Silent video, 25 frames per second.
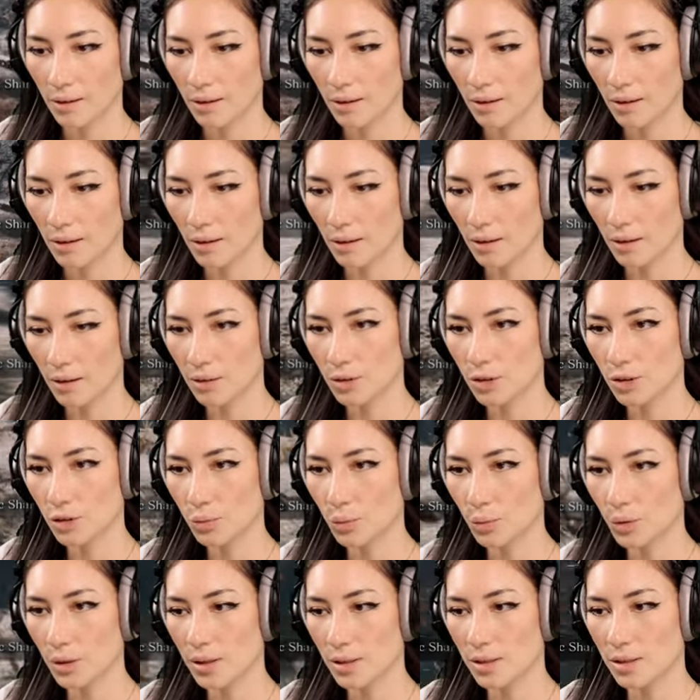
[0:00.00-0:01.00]
I do
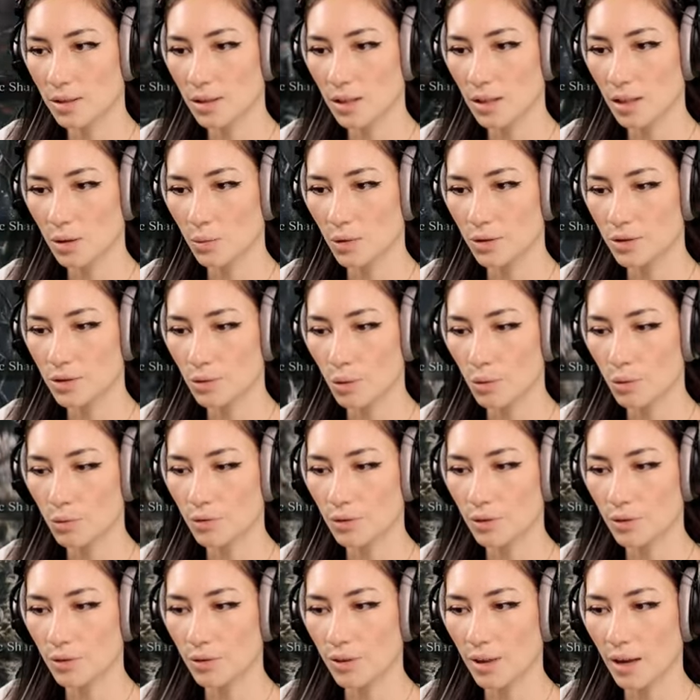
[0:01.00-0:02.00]
want to see what's
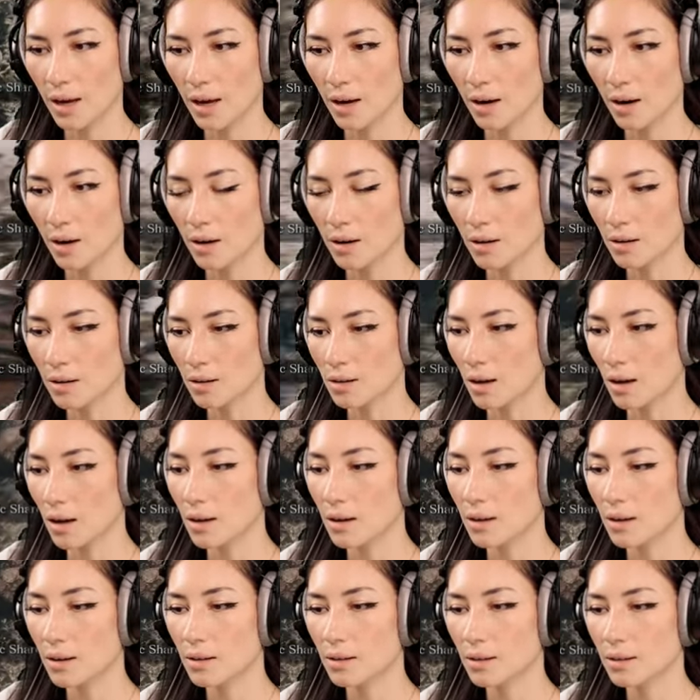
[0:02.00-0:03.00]
over there. Oh.
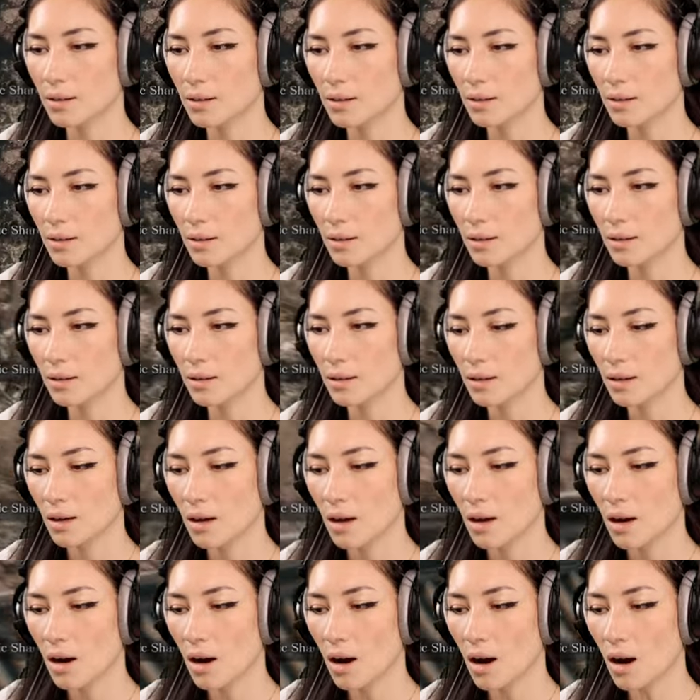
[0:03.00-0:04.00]

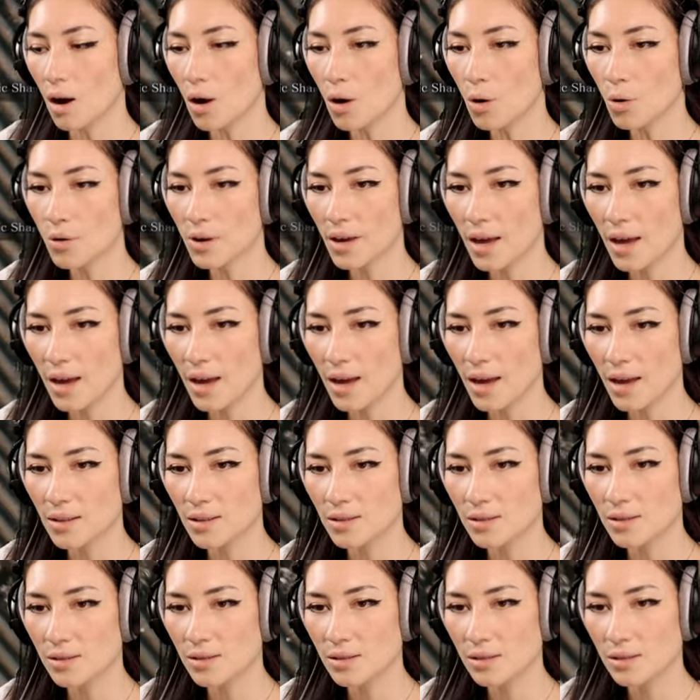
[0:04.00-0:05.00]
oh,
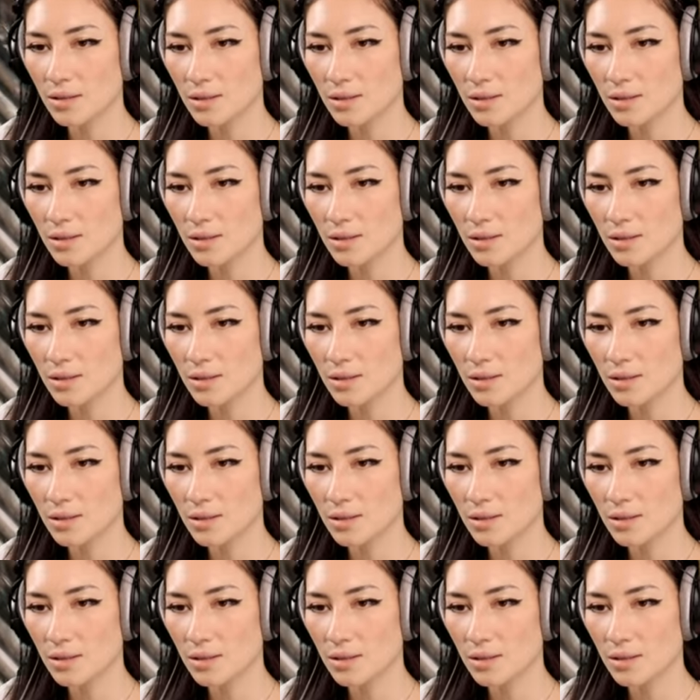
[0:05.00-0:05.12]
yes.